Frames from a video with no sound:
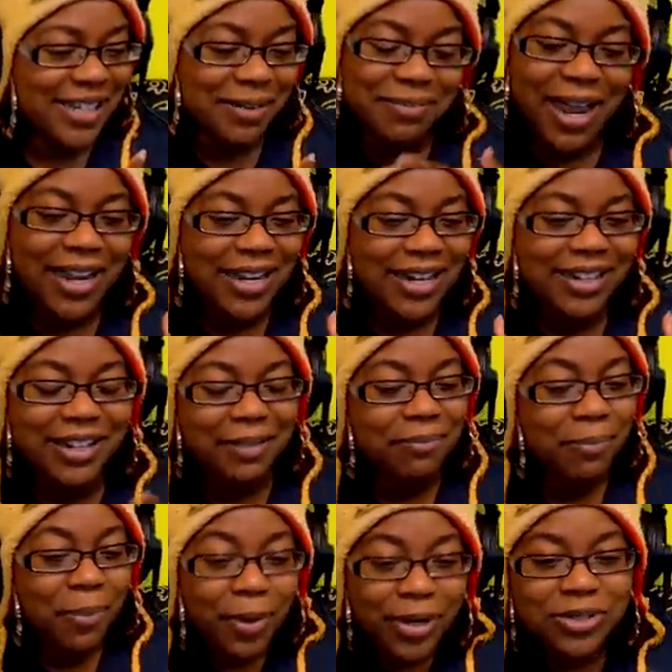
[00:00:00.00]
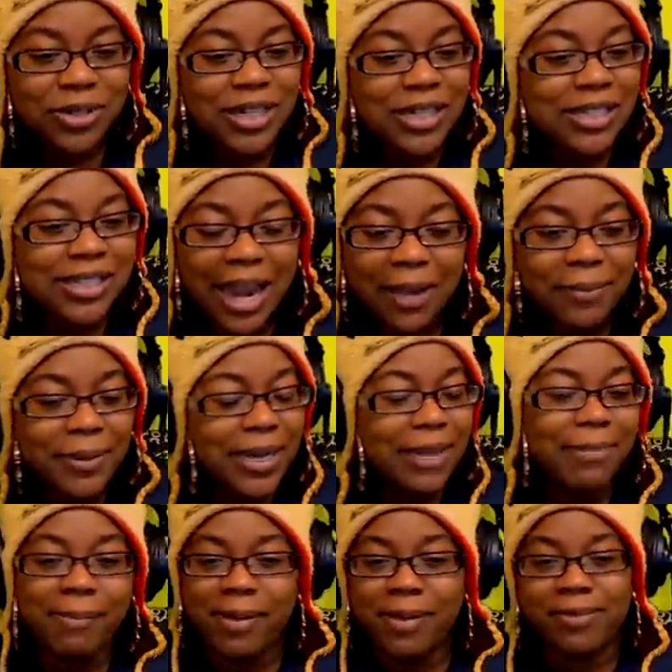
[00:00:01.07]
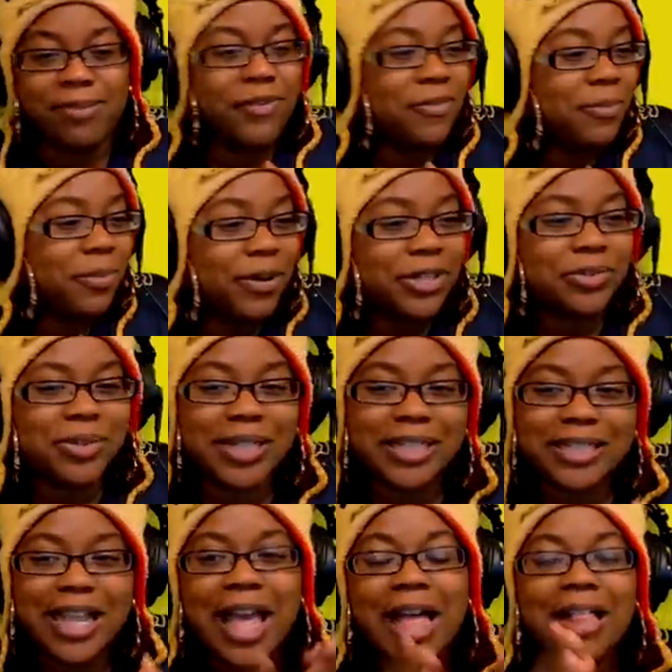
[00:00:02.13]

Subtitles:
I'm not going to let porch swings. Now I'm going to keep my baby away from porch swings.